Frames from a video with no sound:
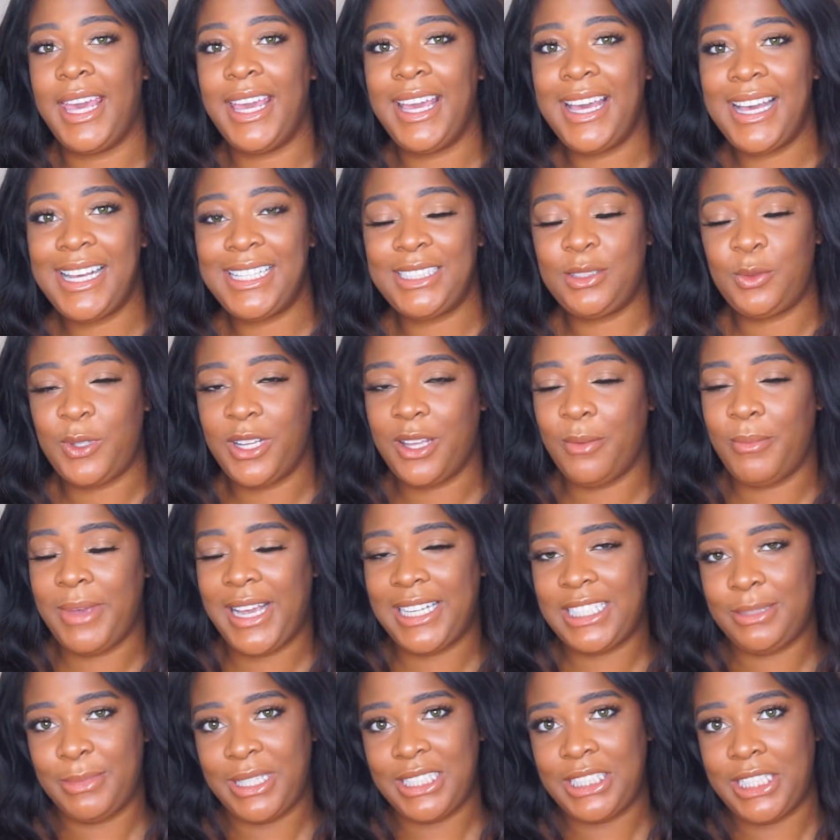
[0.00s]
Hey guys, welcome
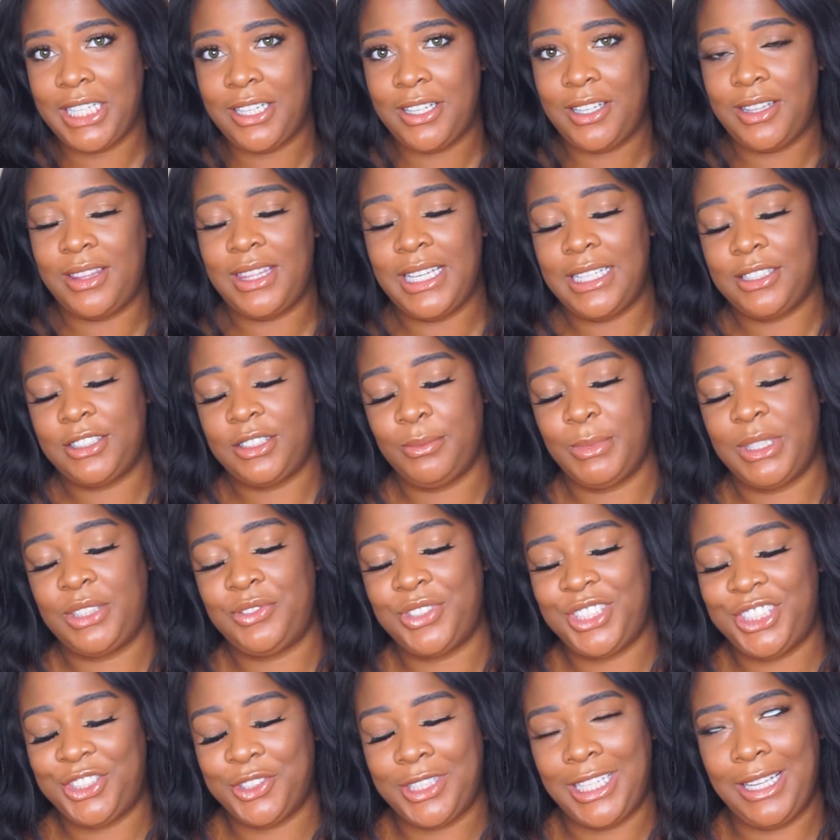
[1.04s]
back to my channel. Thanks so much
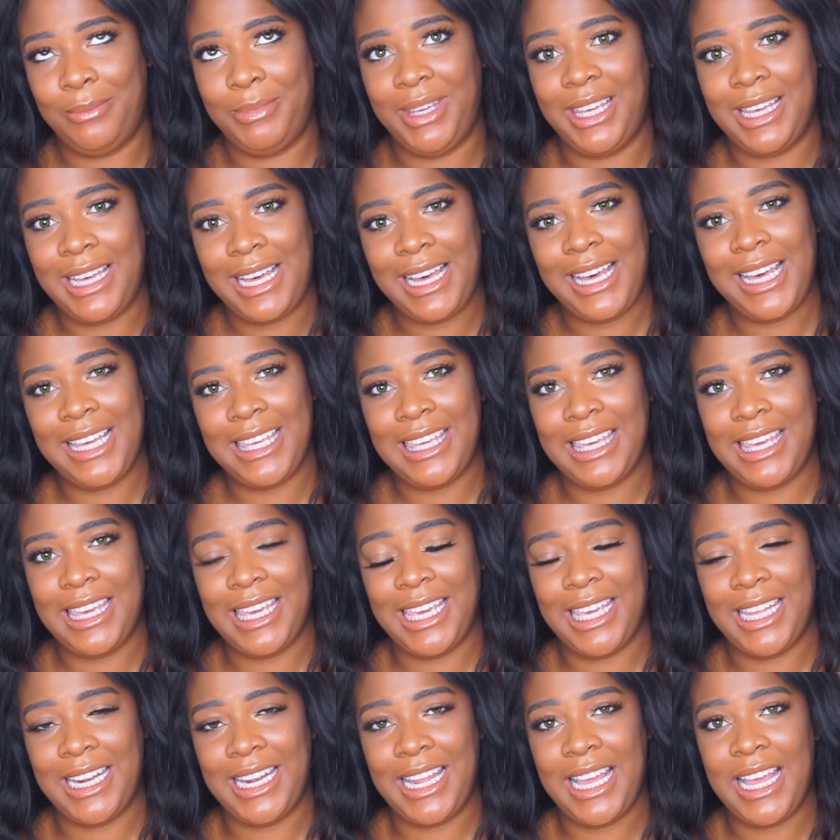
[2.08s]
for joining me
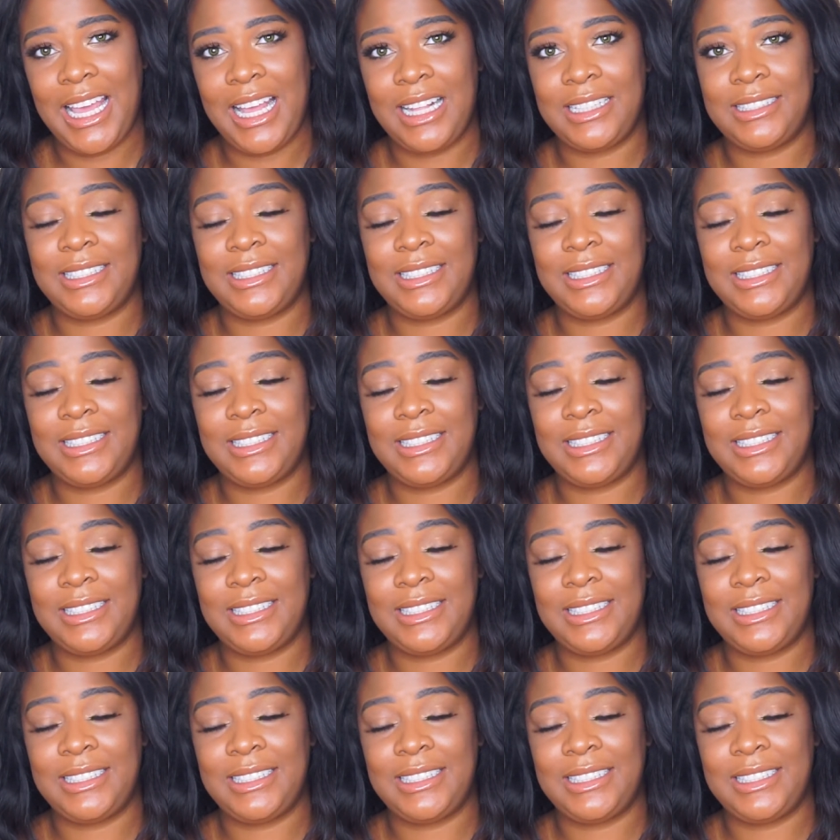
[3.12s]
again.